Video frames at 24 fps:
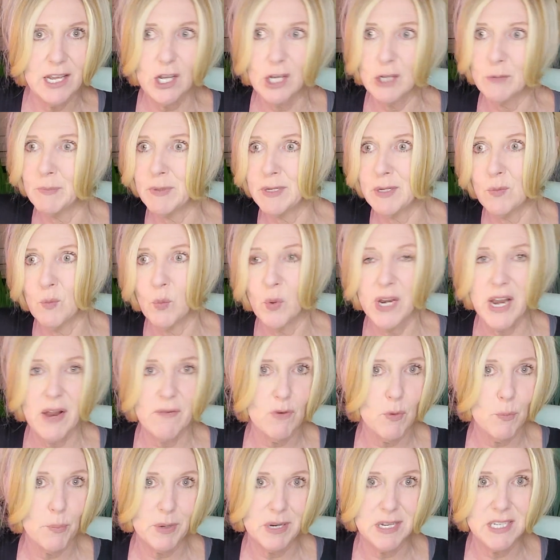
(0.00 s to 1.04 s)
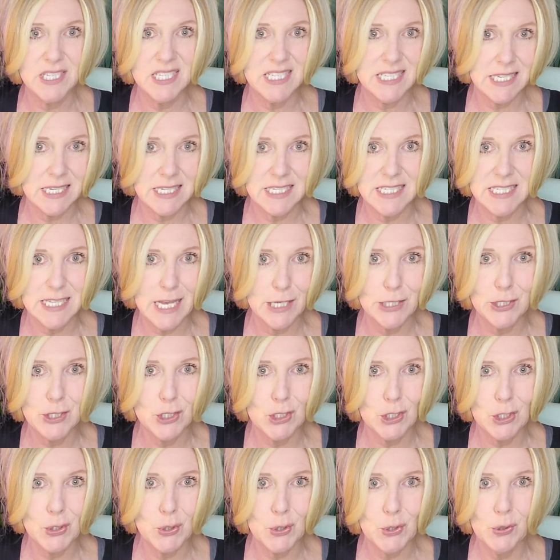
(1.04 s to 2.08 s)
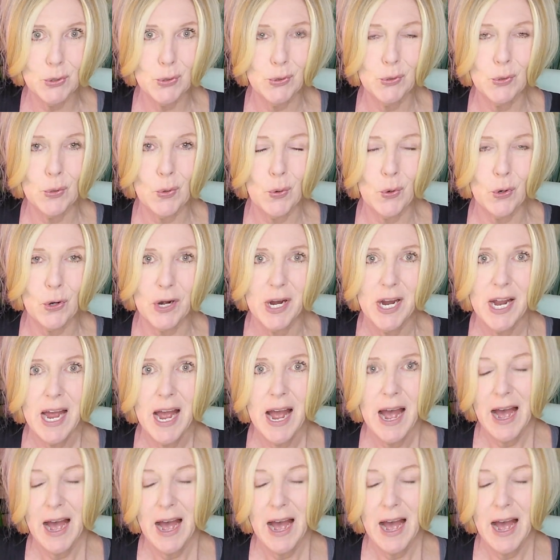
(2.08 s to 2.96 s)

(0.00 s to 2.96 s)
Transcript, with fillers: It could be whatever brings success to you, or